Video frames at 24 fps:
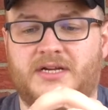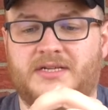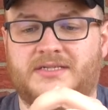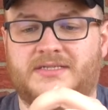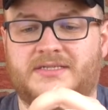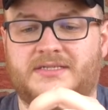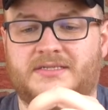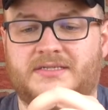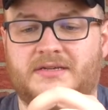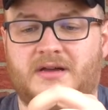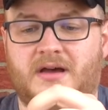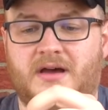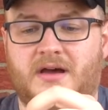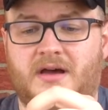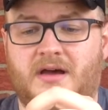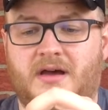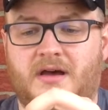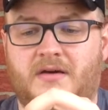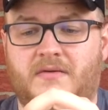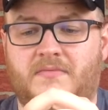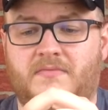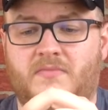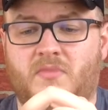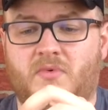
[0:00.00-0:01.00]
It's
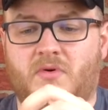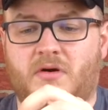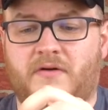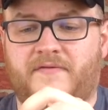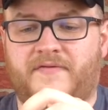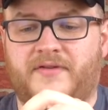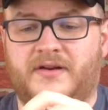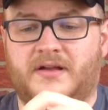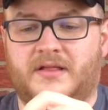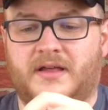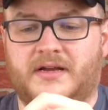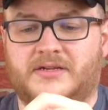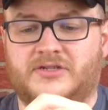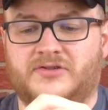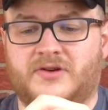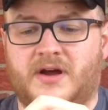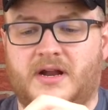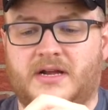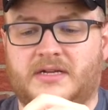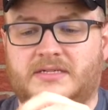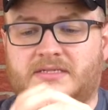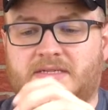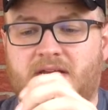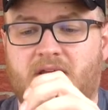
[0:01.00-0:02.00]
more of an
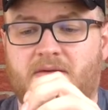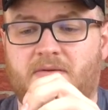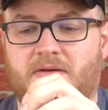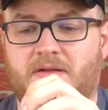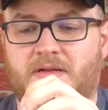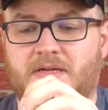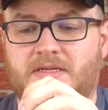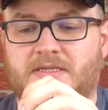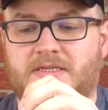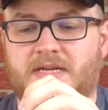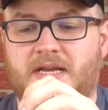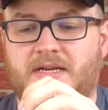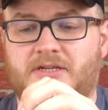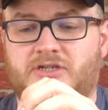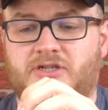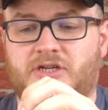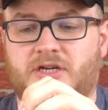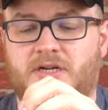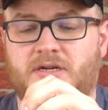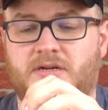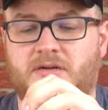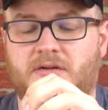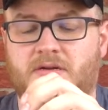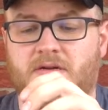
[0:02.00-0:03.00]
electronic
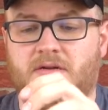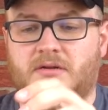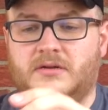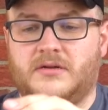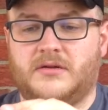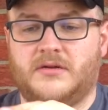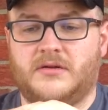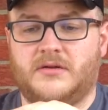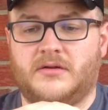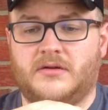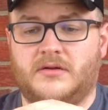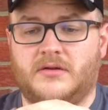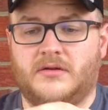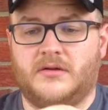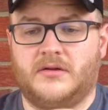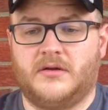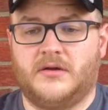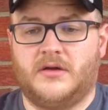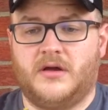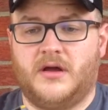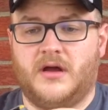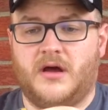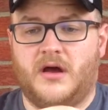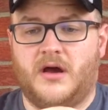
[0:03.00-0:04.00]
stabilization
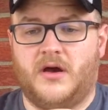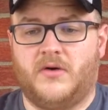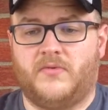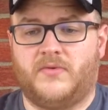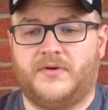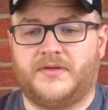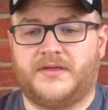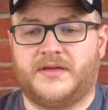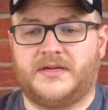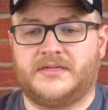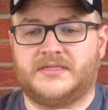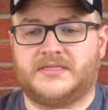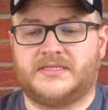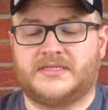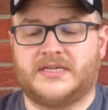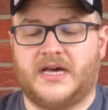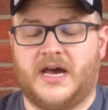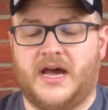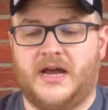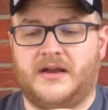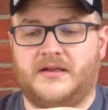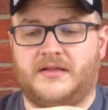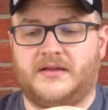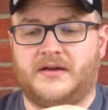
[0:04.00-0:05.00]
with
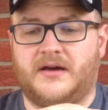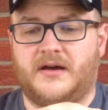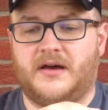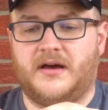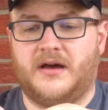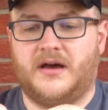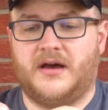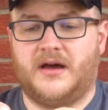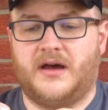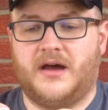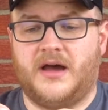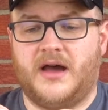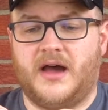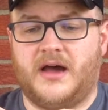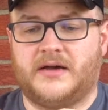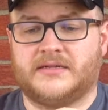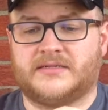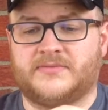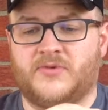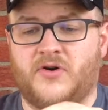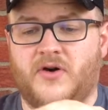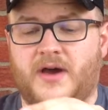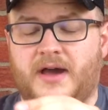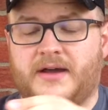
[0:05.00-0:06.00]
inside the
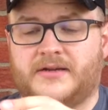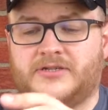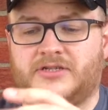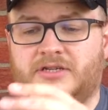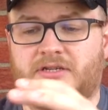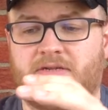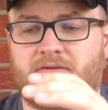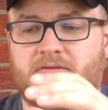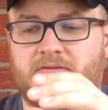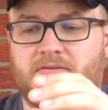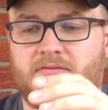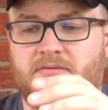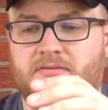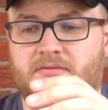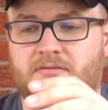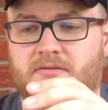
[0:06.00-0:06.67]
OSMO Action,